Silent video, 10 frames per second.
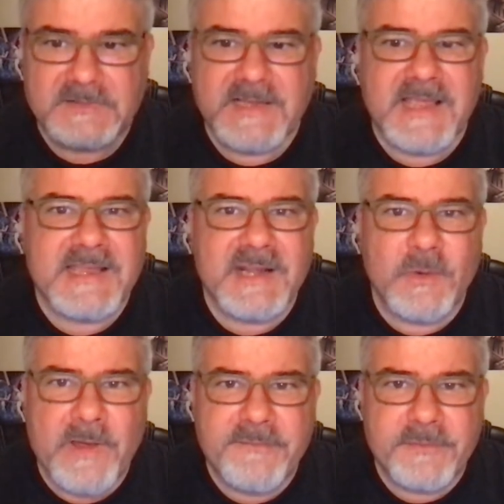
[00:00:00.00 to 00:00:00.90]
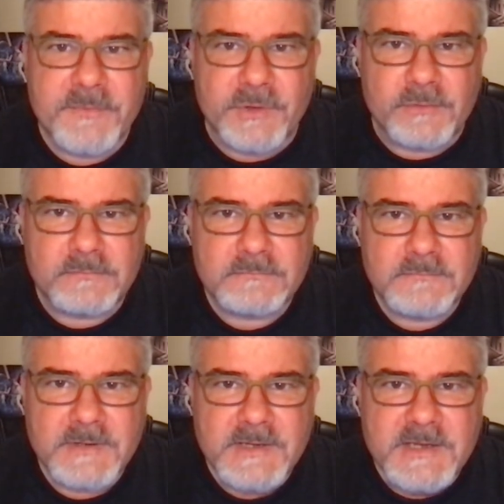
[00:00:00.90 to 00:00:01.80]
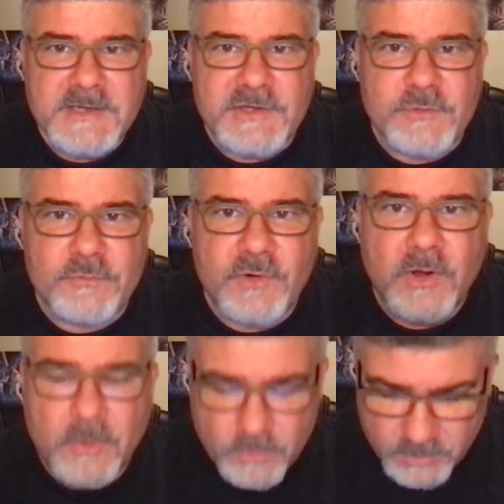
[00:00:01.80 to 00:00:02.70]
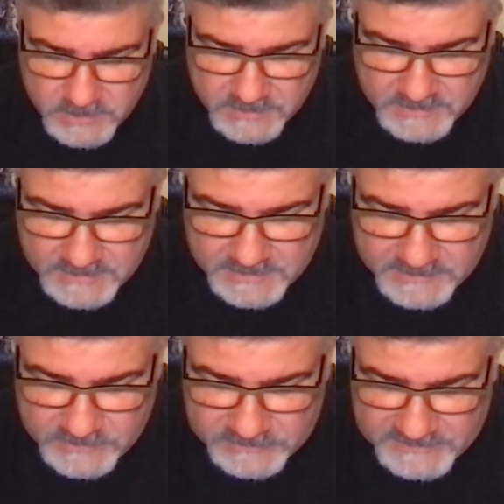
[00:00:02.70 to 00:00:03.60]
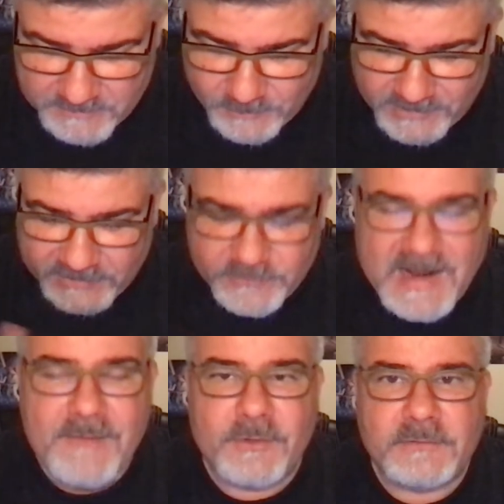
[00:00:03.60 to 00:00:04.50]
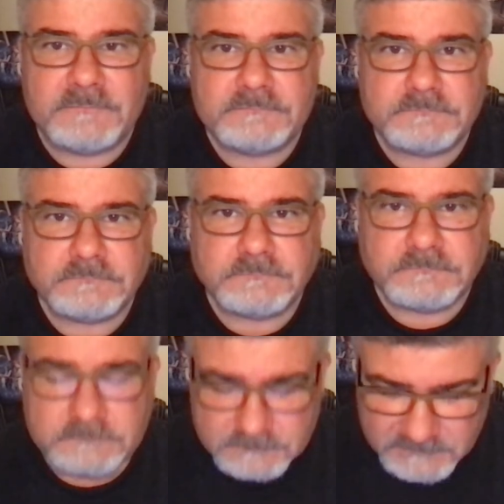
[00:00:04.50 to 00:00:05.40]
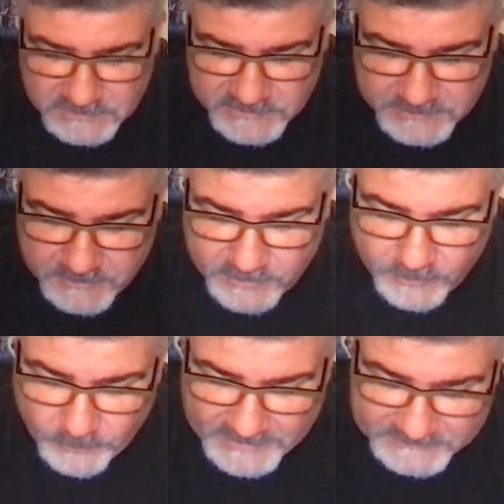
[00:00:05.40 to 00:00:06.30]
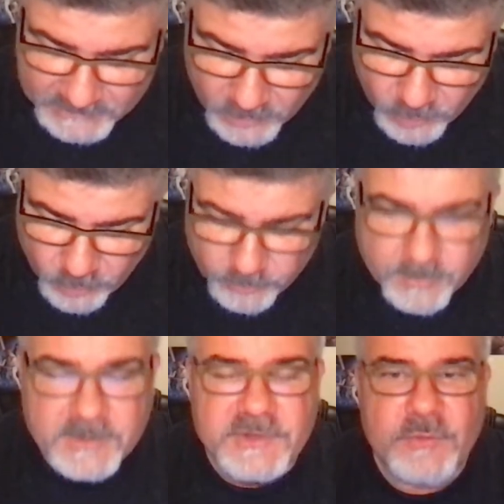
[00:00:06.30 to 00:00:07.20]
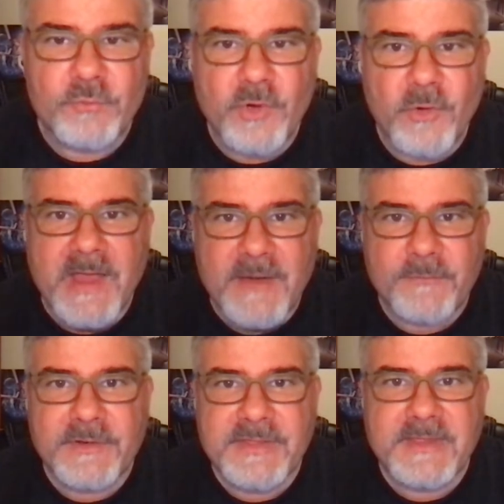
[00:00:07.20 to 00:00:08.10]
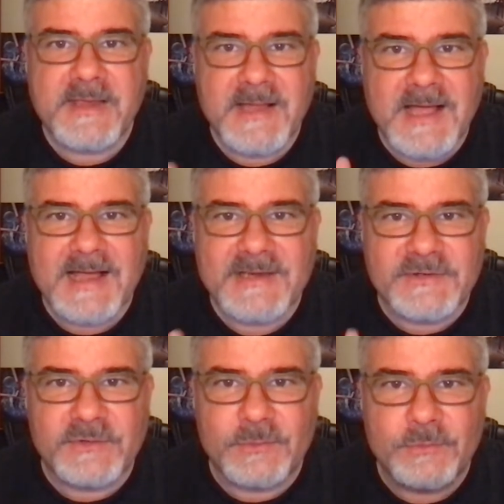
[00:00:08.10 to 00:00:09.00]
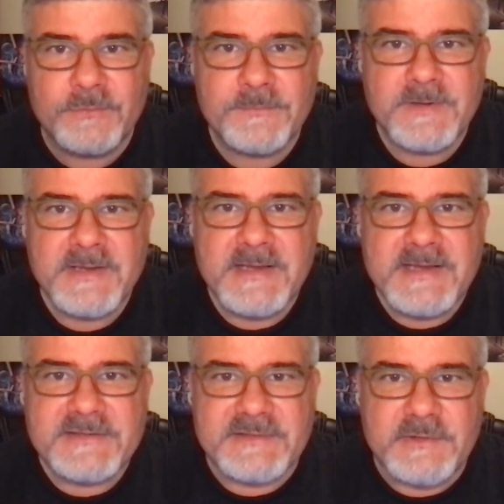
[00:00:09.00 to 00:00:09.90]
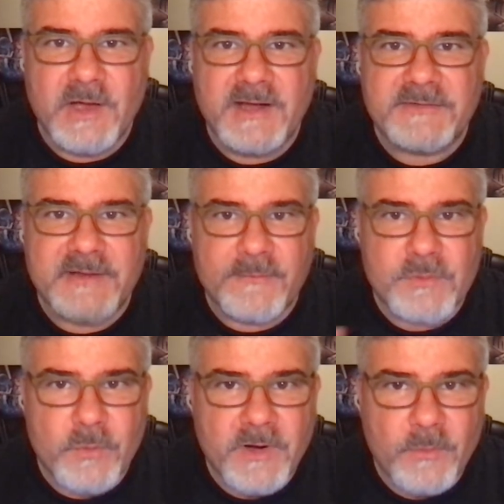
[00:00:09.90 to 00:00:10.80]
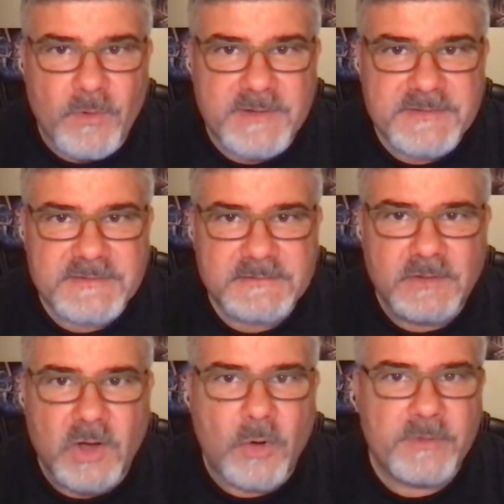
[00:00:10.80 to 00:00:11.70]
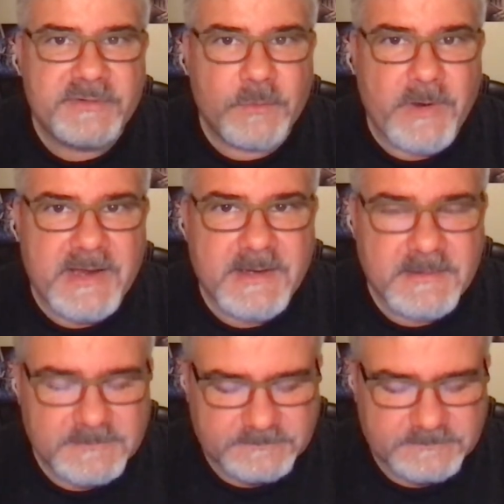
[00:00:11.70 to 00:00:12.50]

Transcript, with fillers: Can't get away from you. You know, you see me when I travel, you see me when I rest at home, you know everything I do. See, God is everywhere at once, always awake.